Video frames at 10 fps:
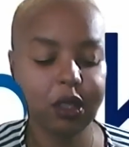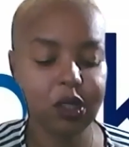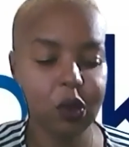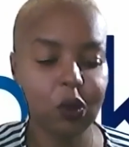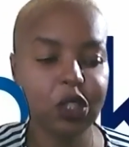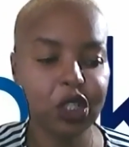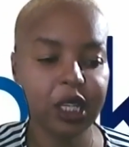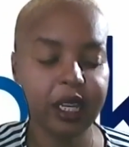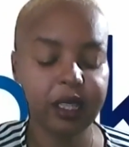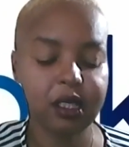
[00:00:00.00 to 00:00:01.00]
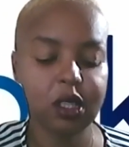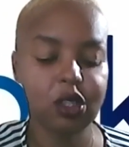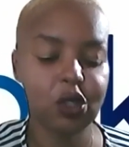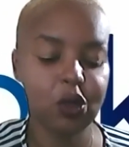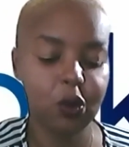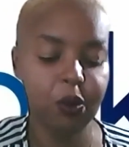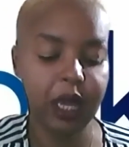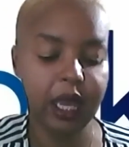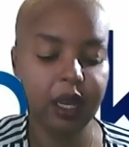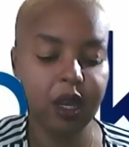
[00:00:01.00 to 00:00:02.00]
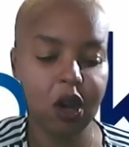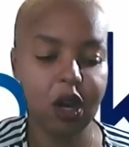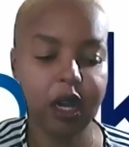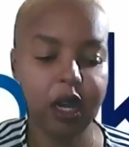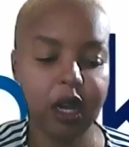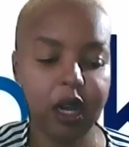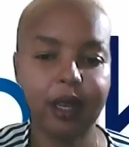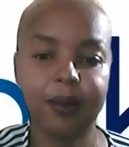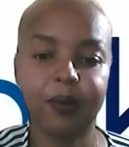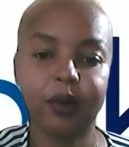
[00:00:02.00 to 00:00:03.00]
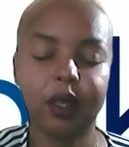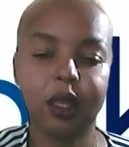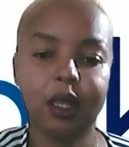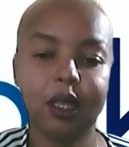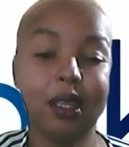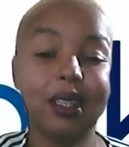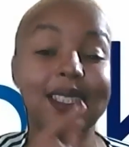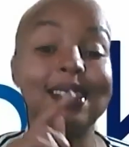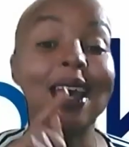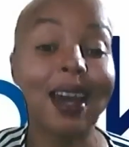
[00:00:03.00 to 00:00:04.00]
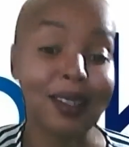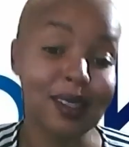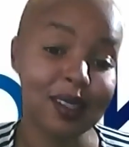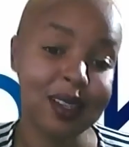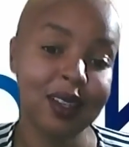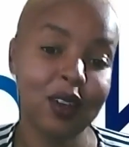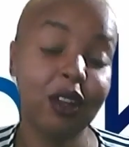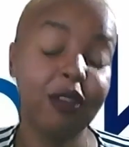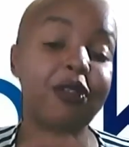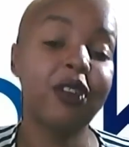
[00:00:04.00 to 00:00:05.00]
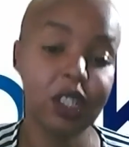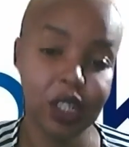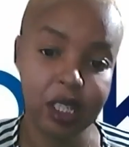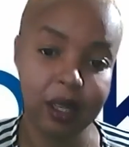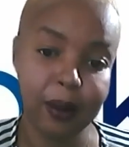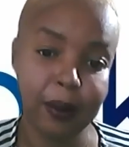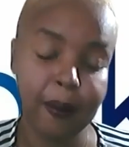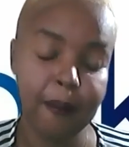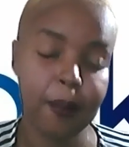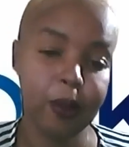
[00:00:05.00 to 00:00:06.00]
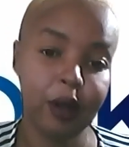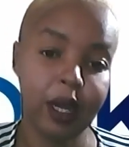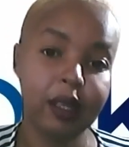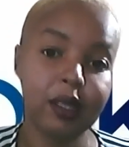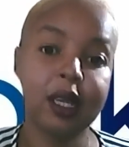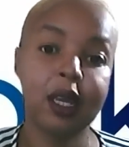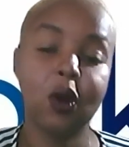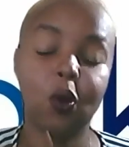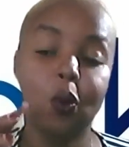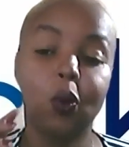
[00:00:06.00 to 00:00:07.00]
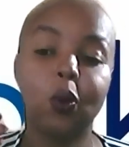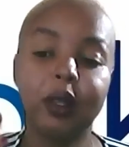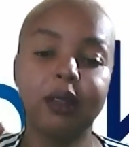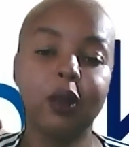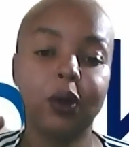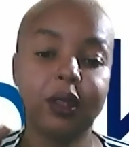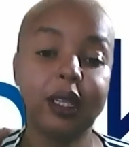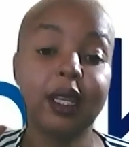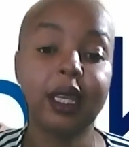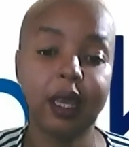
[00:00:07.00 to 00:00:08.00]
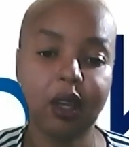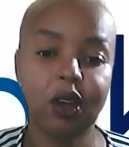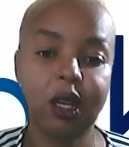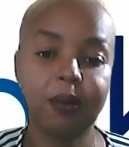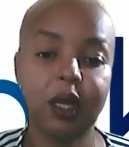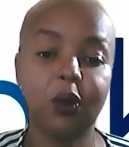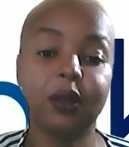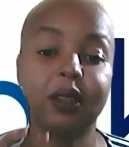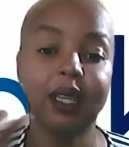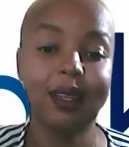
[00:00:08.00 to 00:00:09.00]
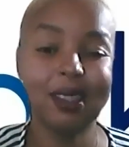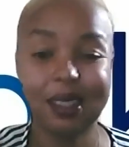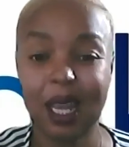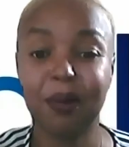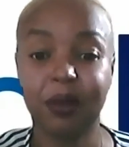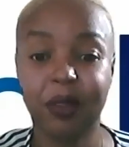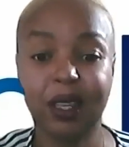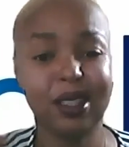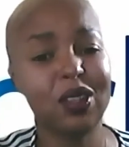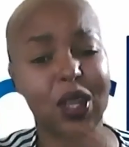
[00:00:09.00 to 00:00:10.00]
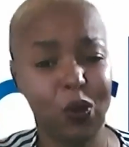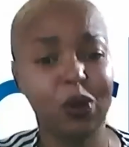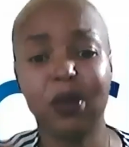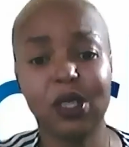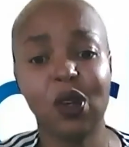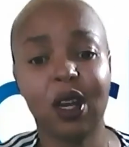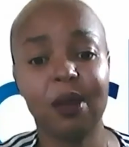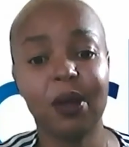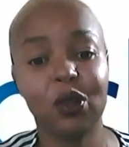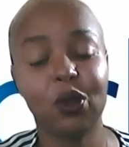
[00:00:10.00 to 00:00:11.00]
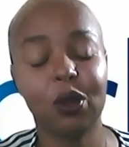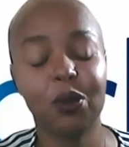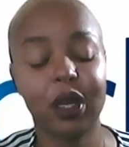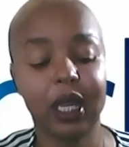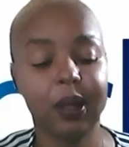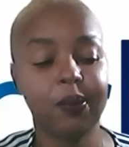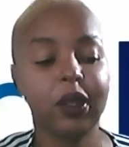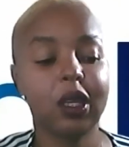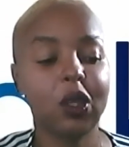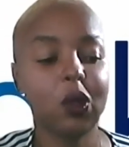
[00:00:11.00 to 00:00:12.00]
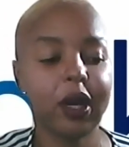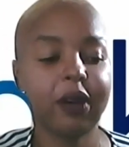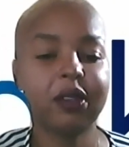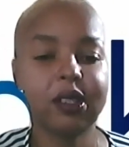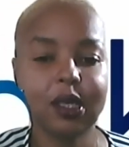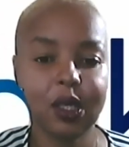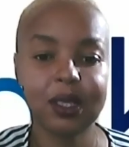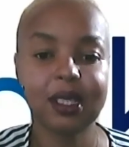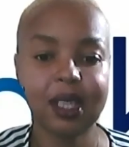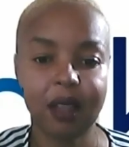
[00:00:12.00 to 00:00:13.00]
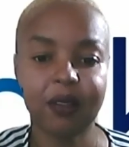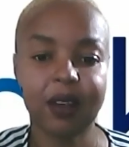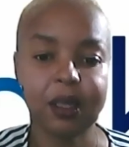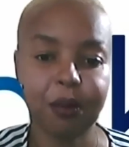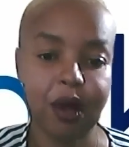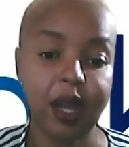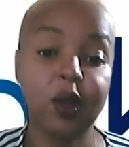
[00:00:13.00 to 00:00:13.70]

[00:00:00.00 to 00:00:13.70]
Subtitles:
Don't just zoom in on the task or the function, right? Within the gig economy, within this type of thing that we've been talking about all morning, you have to see yourself as a brand.